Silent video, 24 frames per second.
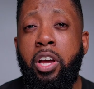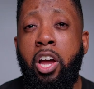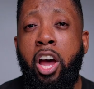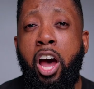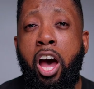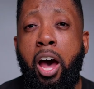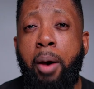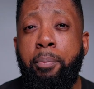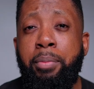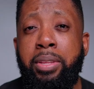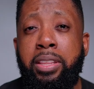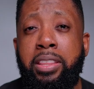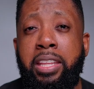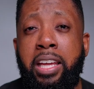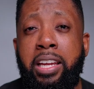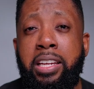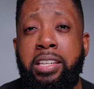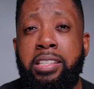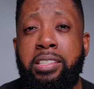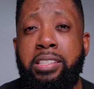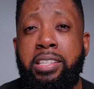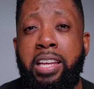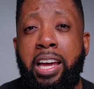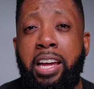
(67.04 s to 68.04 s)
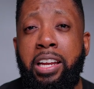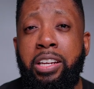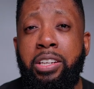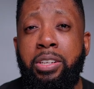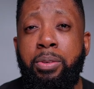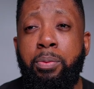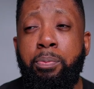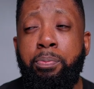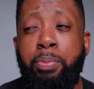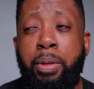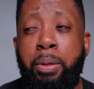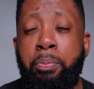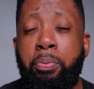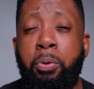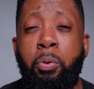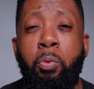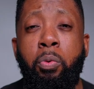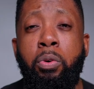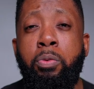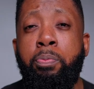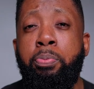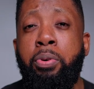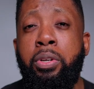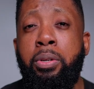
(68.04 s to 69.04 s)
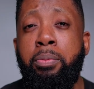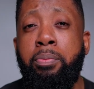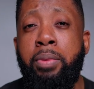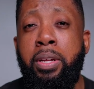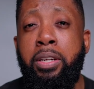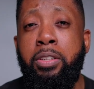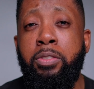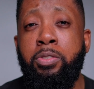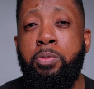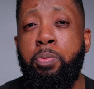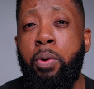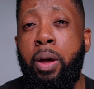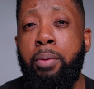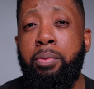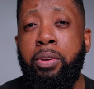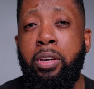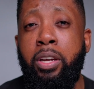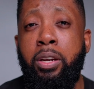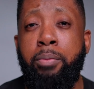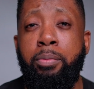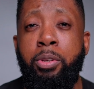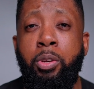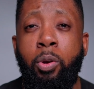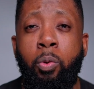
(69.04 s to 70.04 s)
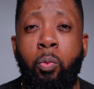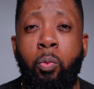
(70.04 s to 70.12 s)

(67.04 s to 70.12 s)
common things that people will put them in is probably going to be your